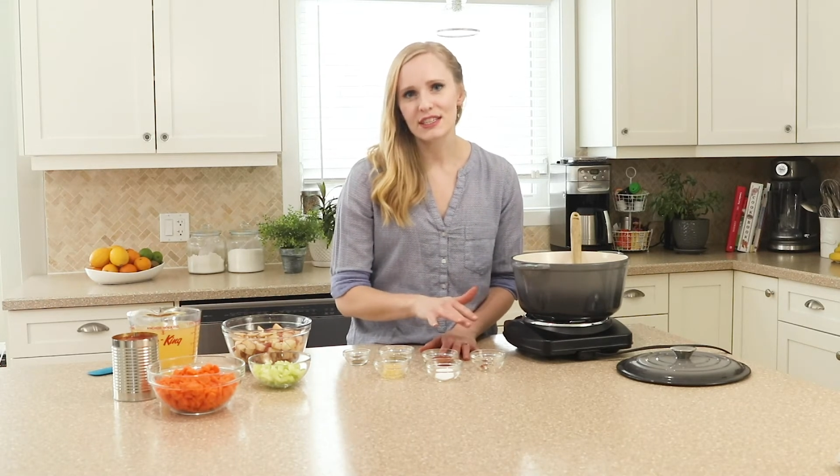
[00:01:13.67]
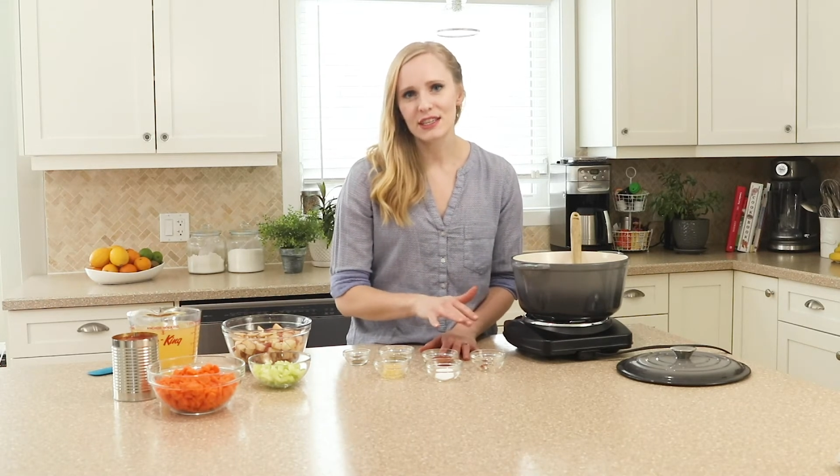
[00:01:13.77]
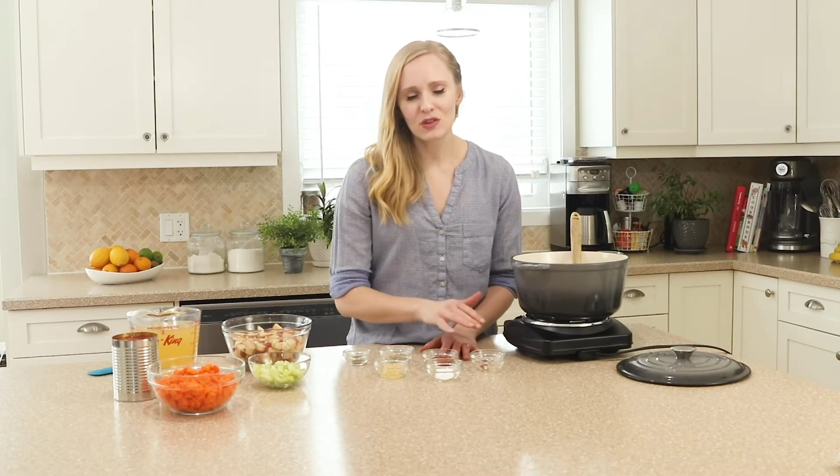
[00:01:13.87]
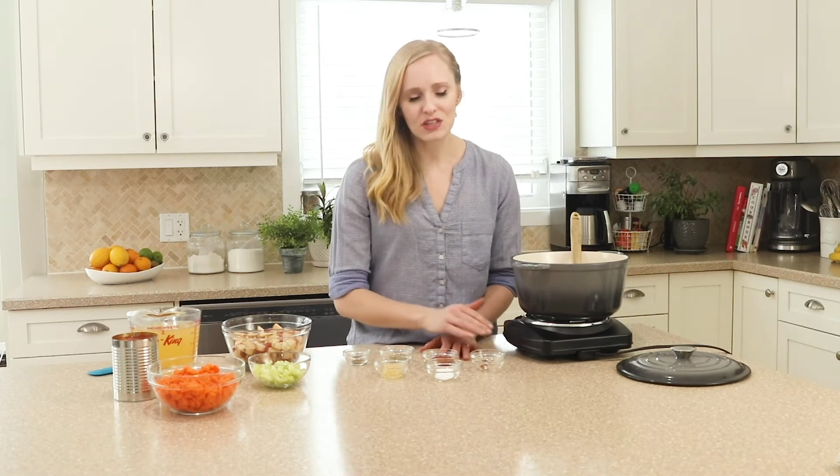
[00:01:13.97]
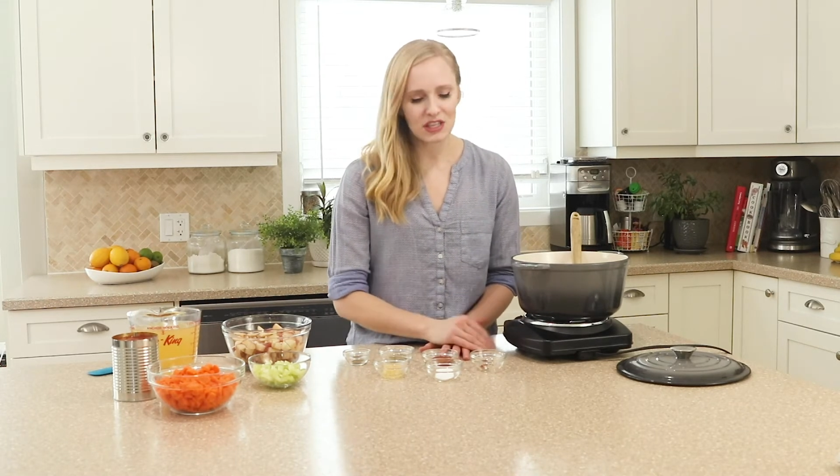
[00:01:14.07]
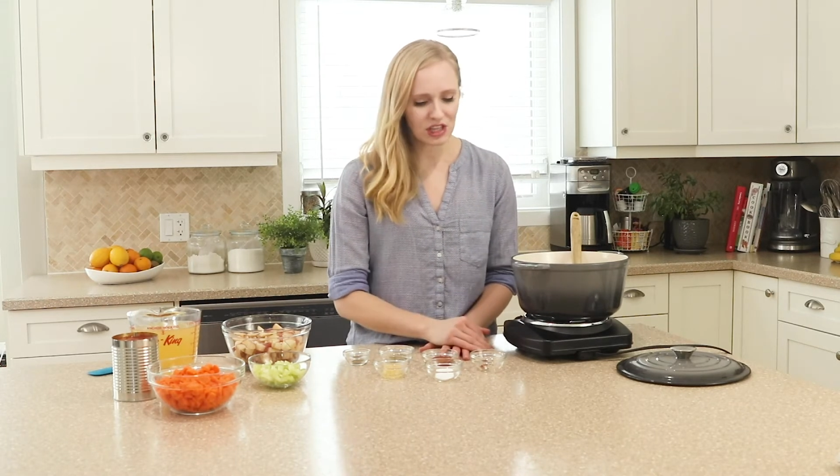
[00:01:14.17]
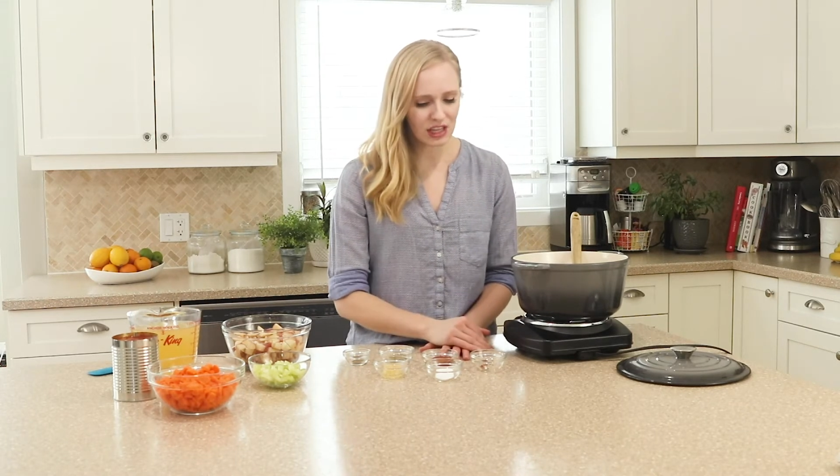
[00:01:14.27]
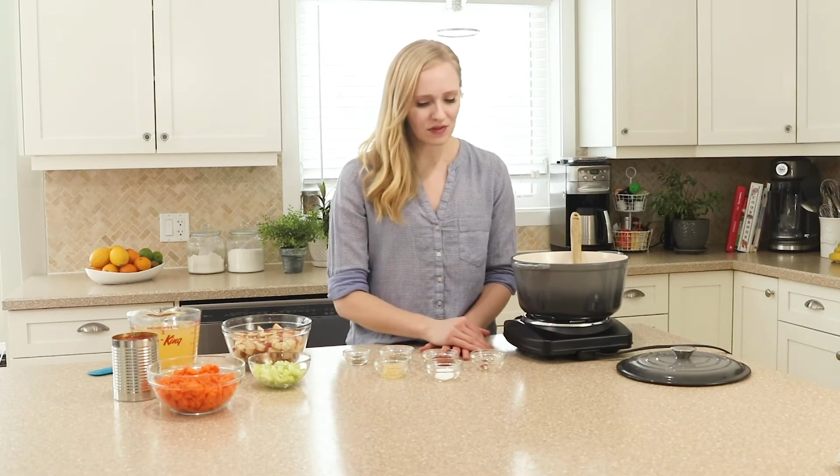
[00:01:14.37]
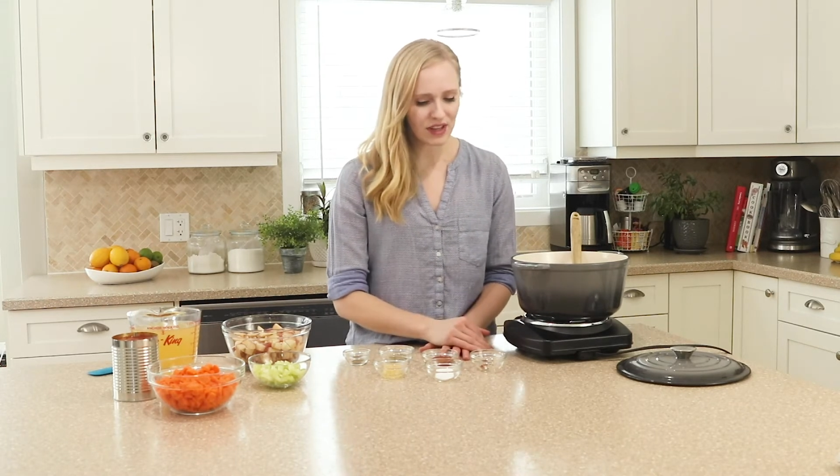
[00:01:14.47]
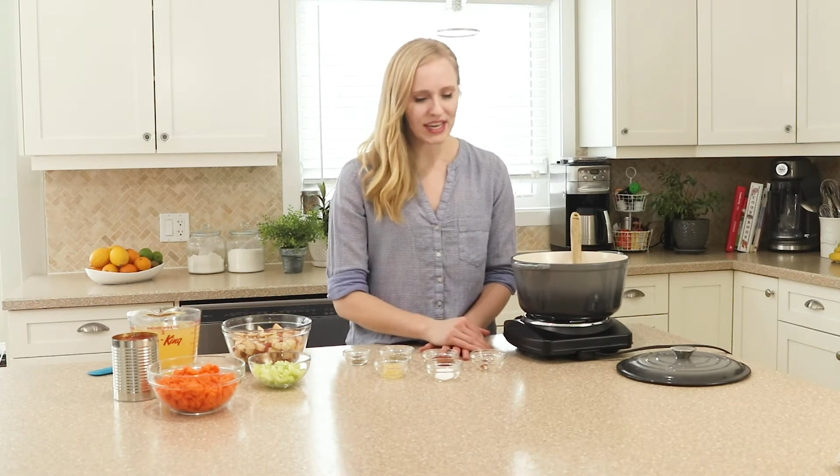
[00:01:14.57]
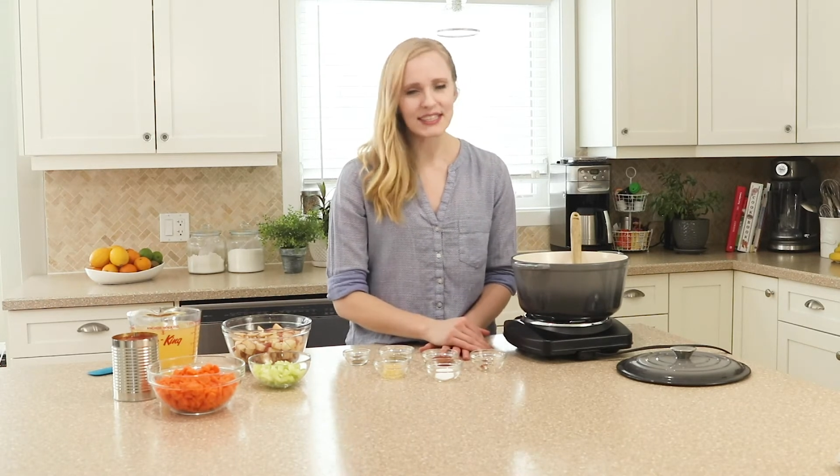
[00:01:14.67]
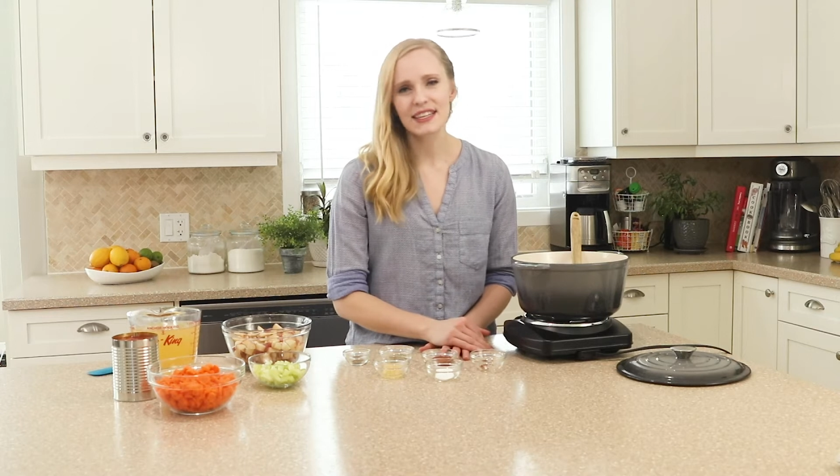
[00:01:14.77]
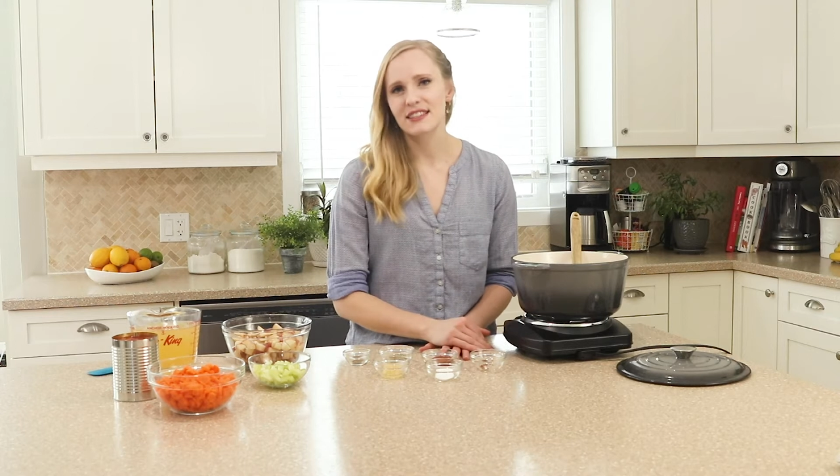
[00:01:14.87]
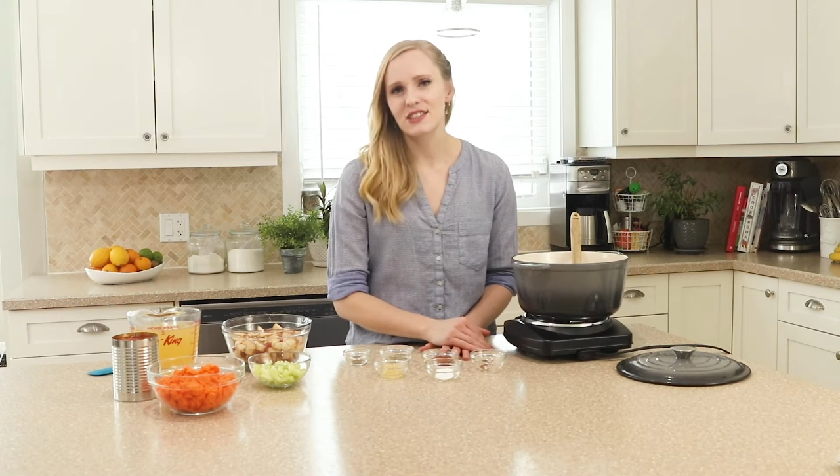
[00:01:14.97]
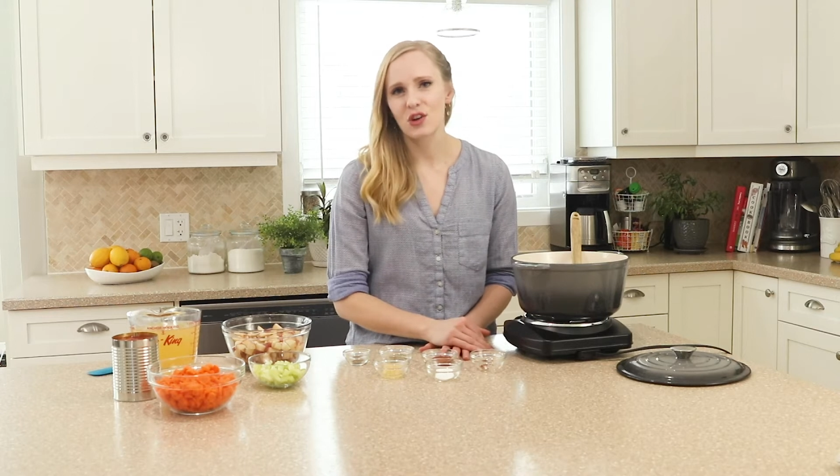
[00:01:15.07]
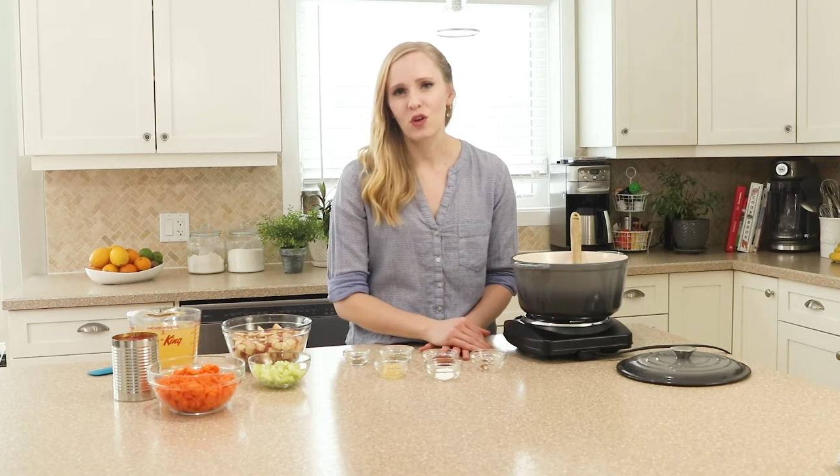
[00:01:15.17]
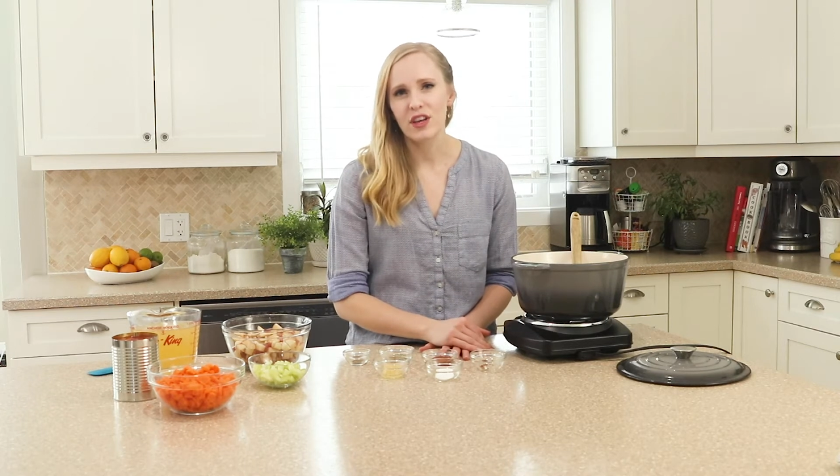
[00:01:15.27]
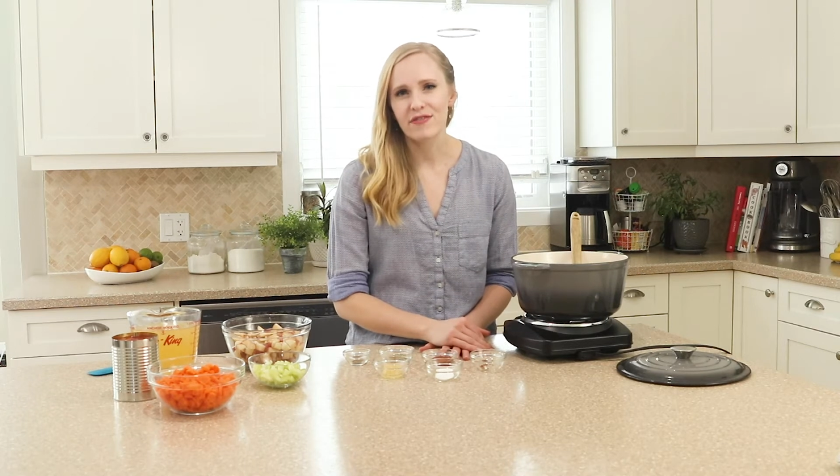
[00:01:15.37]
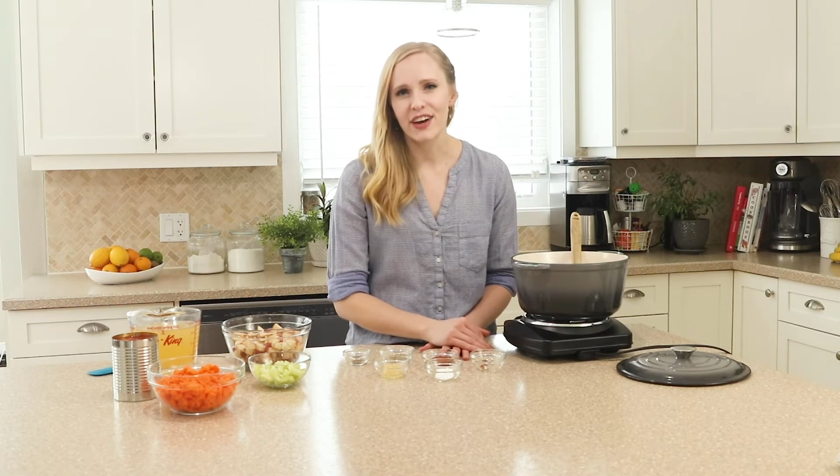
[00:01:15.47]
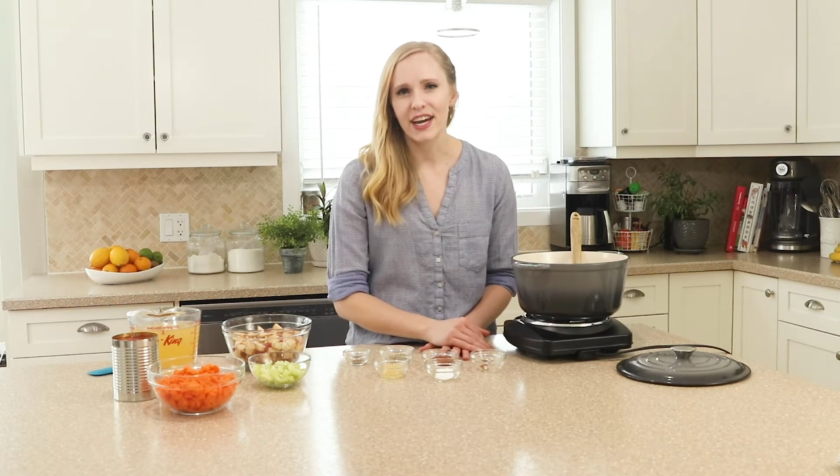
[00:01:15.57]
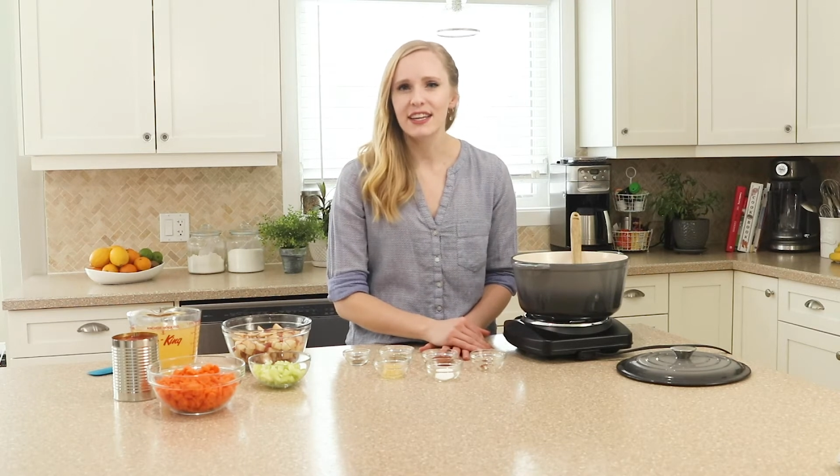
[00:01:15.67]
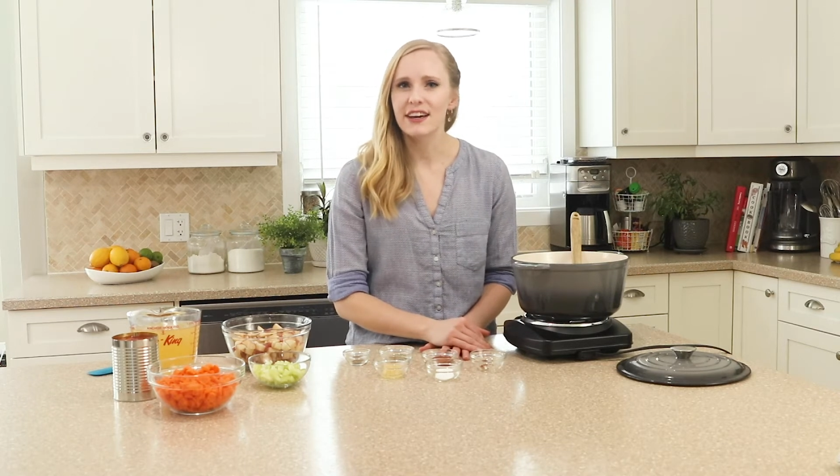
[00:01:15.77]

to use the chili flakes, that's totally fine.